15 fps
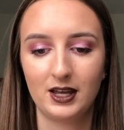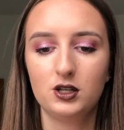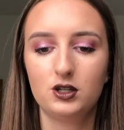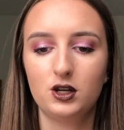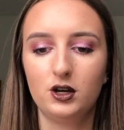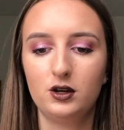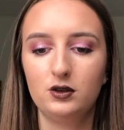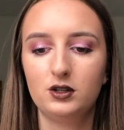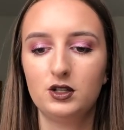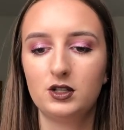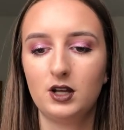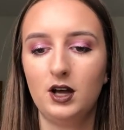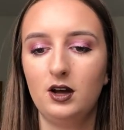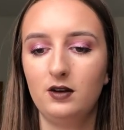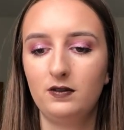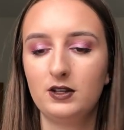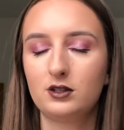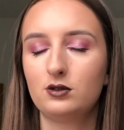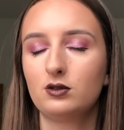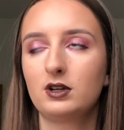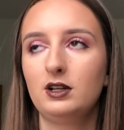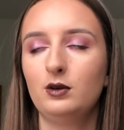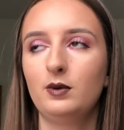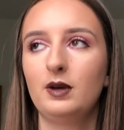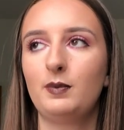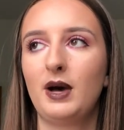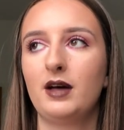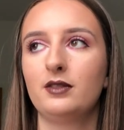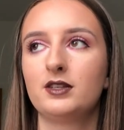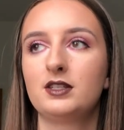So to start off, let's talk a little bit
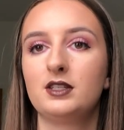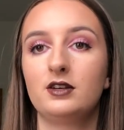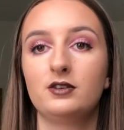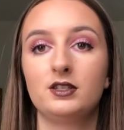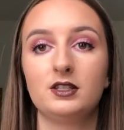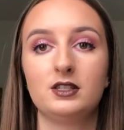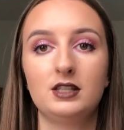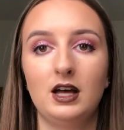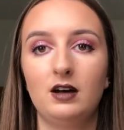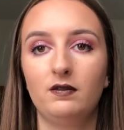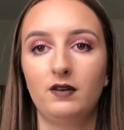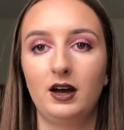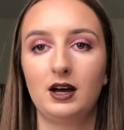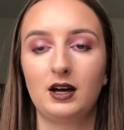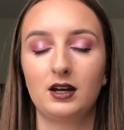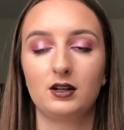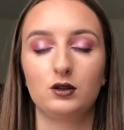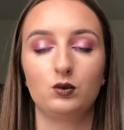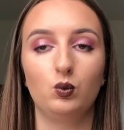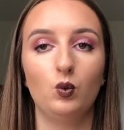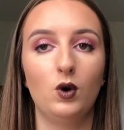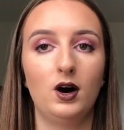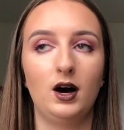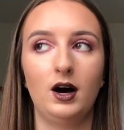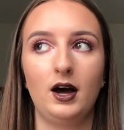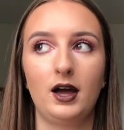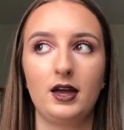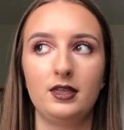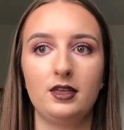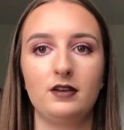about the series itself and
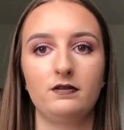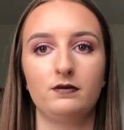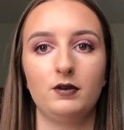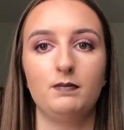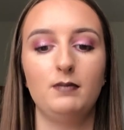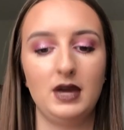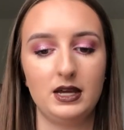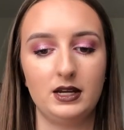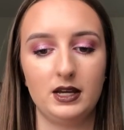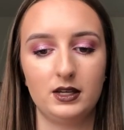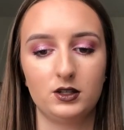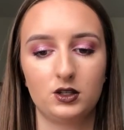why they've made it.